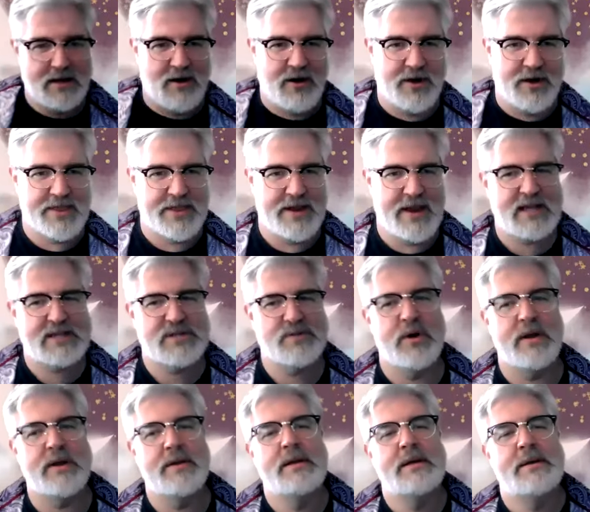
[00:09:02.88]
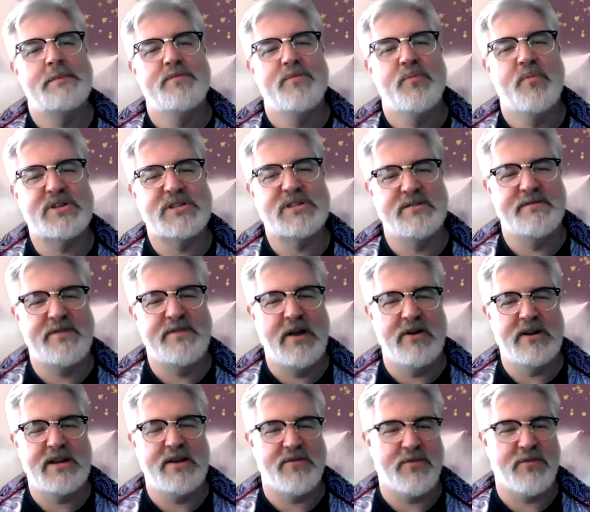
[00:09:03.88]
on to the next one, which is a
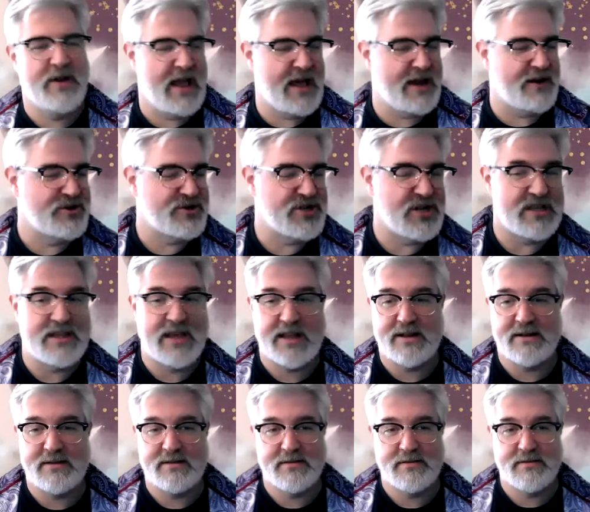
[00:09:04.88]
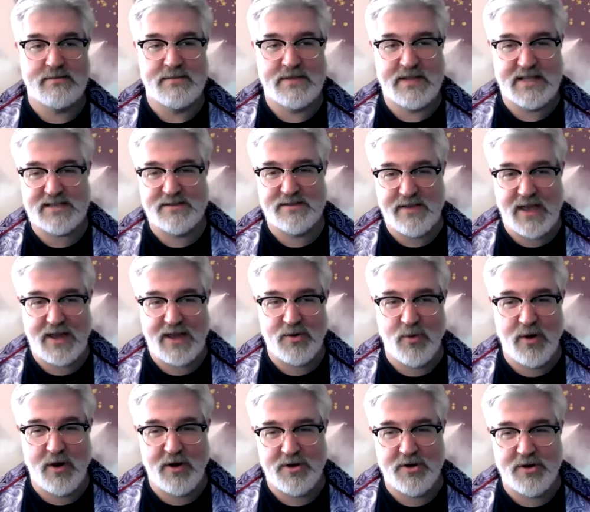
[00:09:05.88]
very different energy than this event
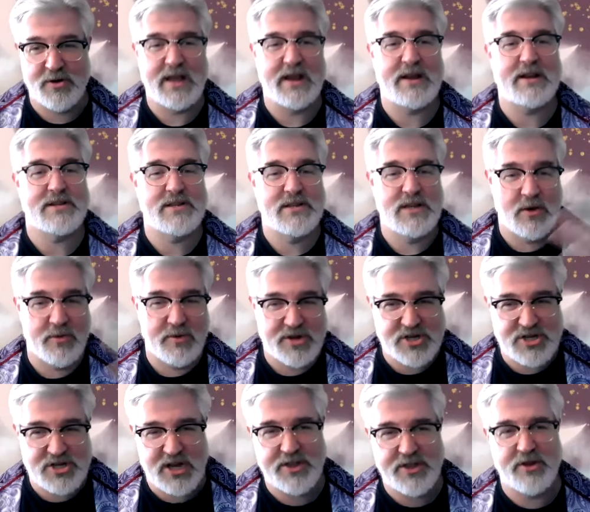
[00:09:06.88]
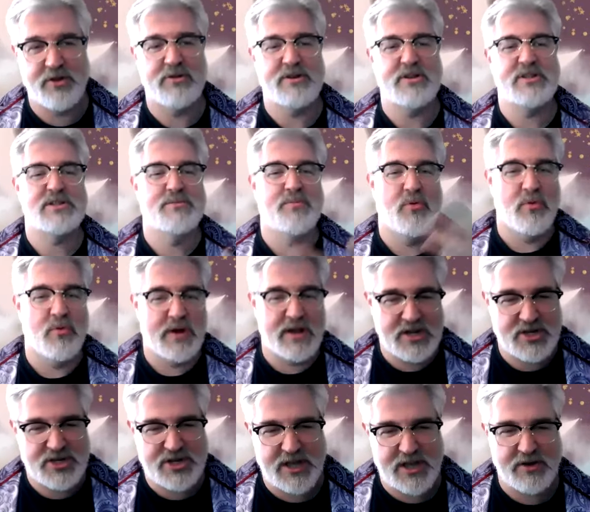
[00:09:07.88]
where you're getting to know each other and supporting
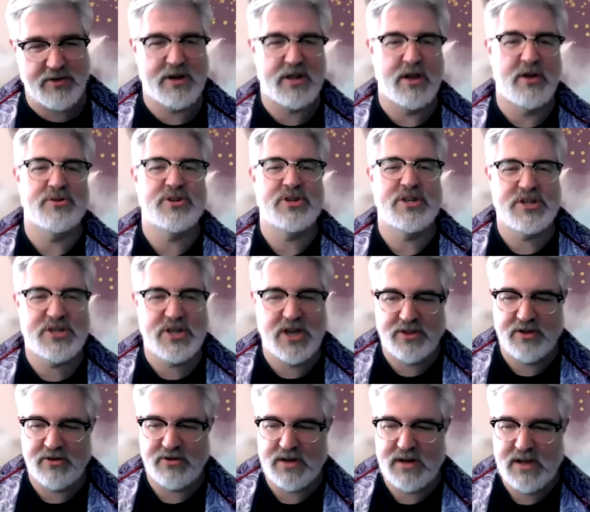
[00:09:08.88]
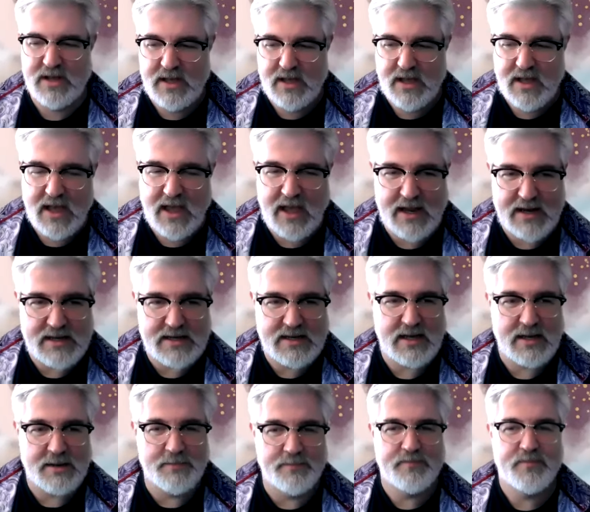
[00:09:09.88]
each other and coaching each other and and
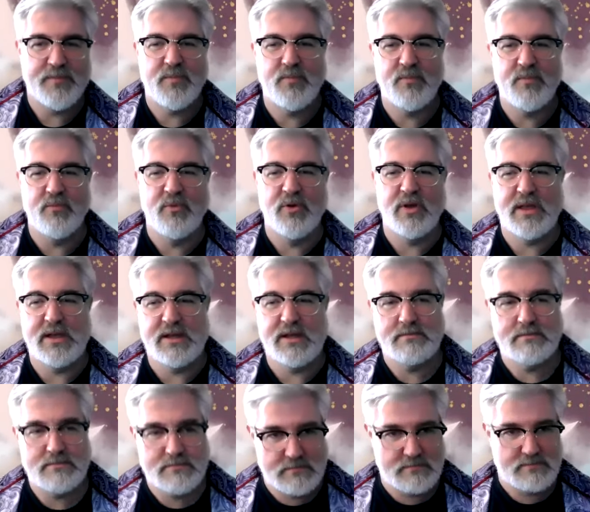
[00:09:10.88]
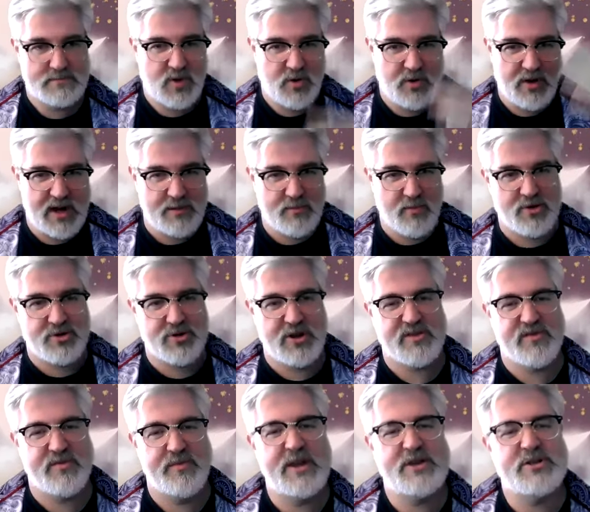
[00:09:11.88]
um, really creating more
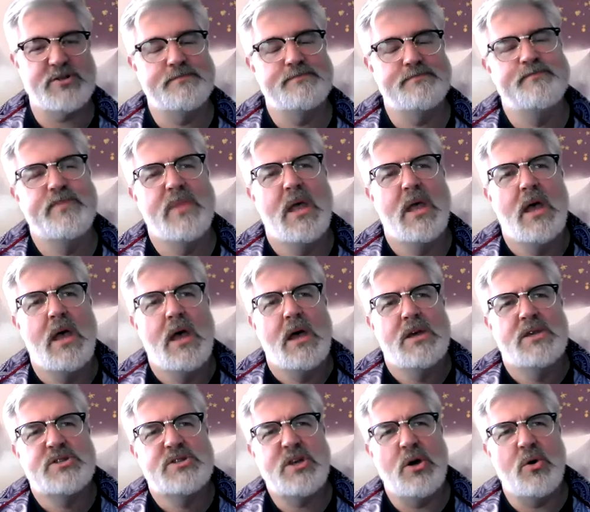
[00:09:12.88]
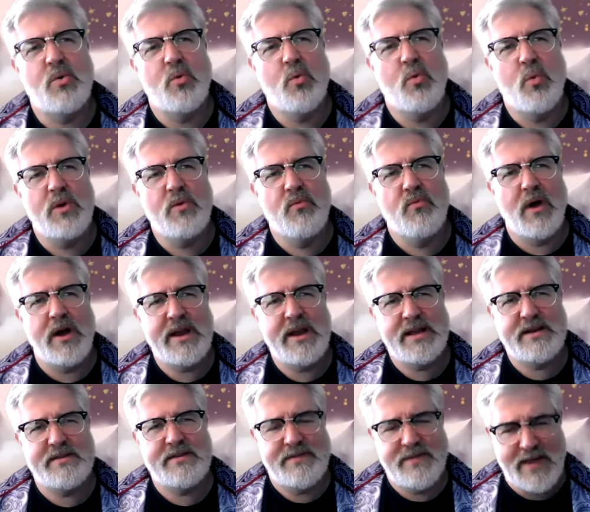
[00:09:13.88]
transformation. So when running
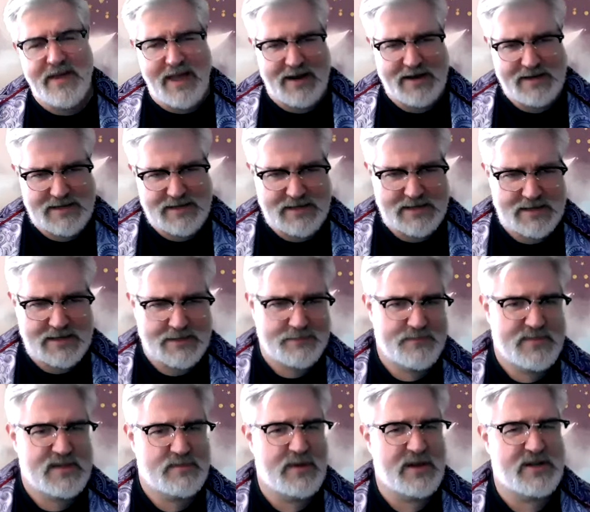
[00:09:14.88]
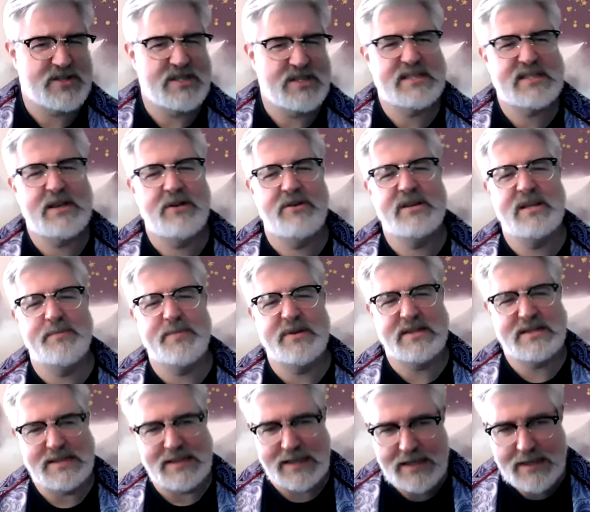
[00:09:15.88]
an event, especially
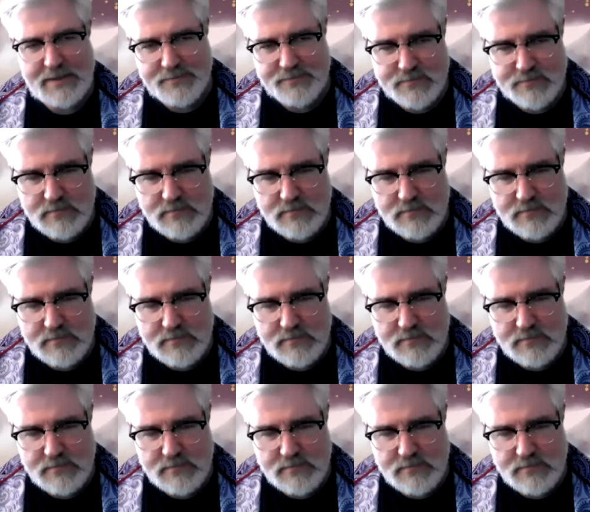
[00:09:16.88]
serendipitously,